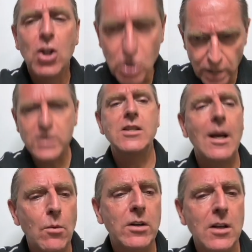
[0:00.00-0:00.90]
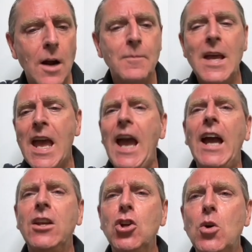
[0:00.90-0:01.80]
you'll understand what they are.
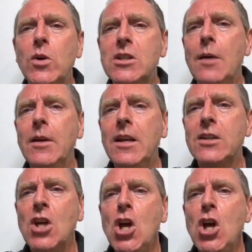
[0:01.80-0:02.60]
And you know what's coming next.